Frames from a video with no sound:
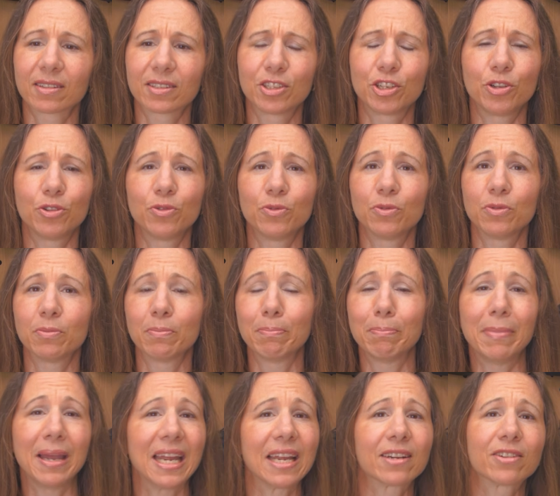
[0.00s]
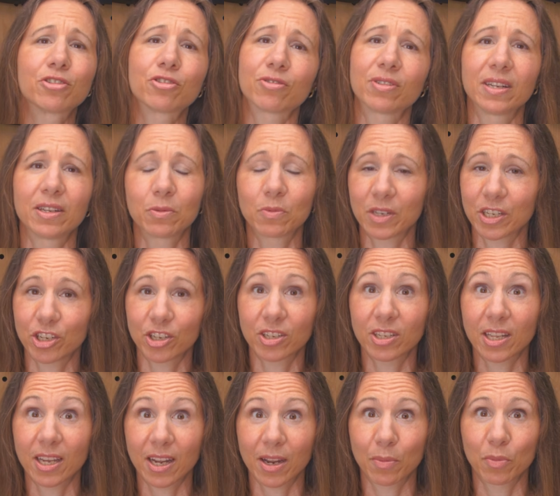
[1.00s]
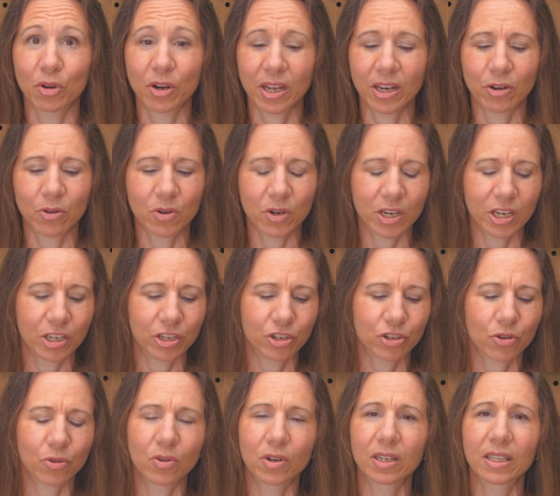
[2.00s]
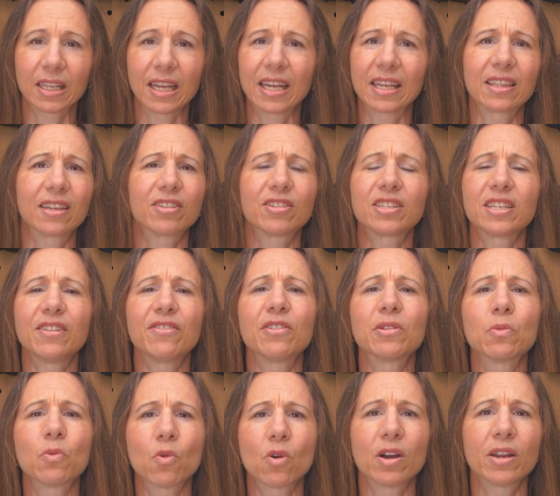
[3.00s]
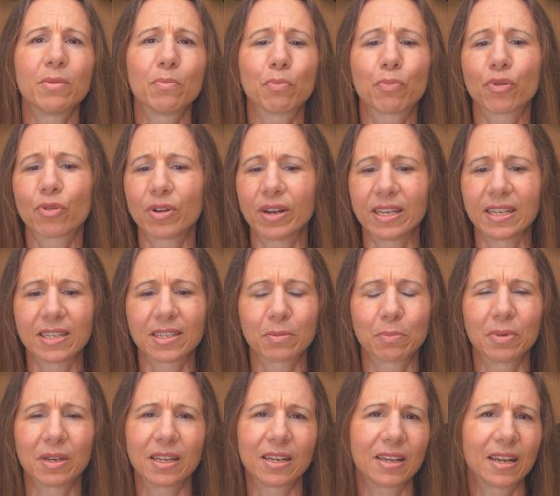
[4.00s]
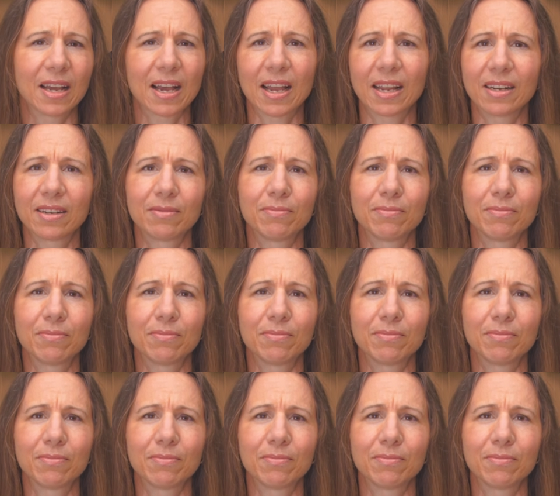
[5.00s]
to mandarin, which is like a bright orange, or like there's even one print, but I'm